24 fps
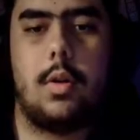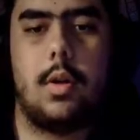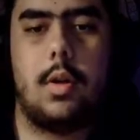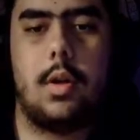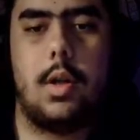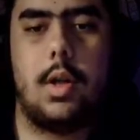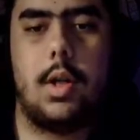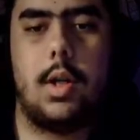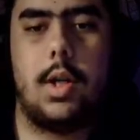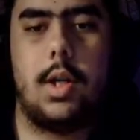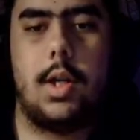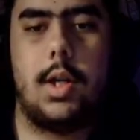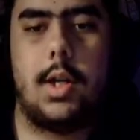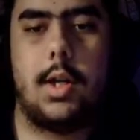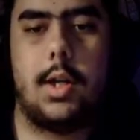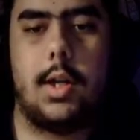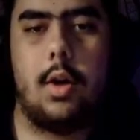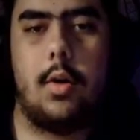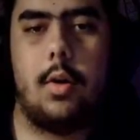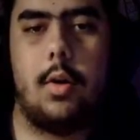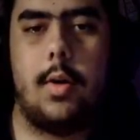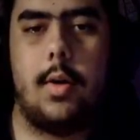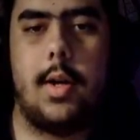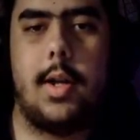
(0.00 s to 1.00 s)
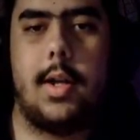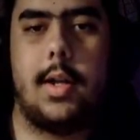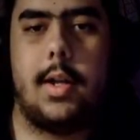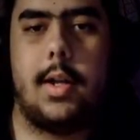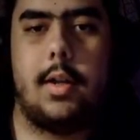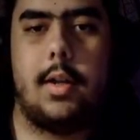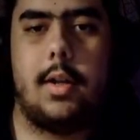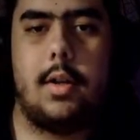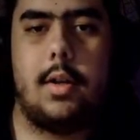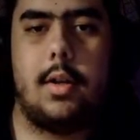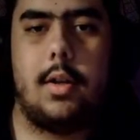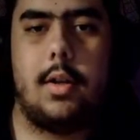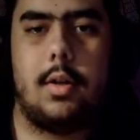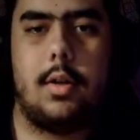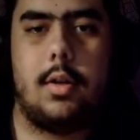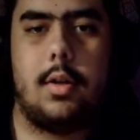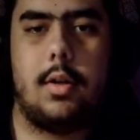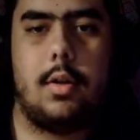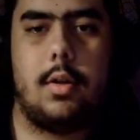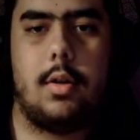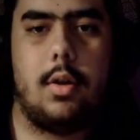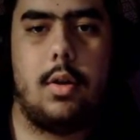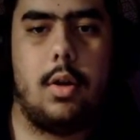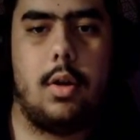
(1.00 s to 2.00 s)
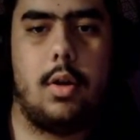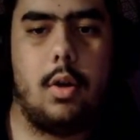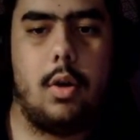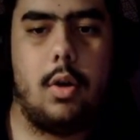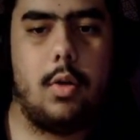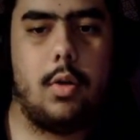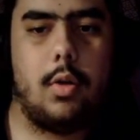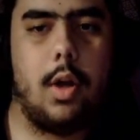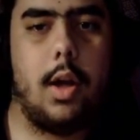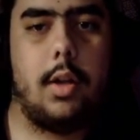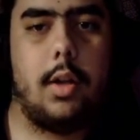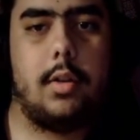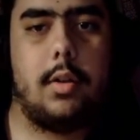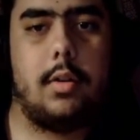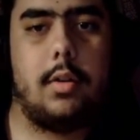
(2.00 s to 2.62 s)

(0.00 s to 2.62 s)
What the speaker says: Ah, go away. Oh god.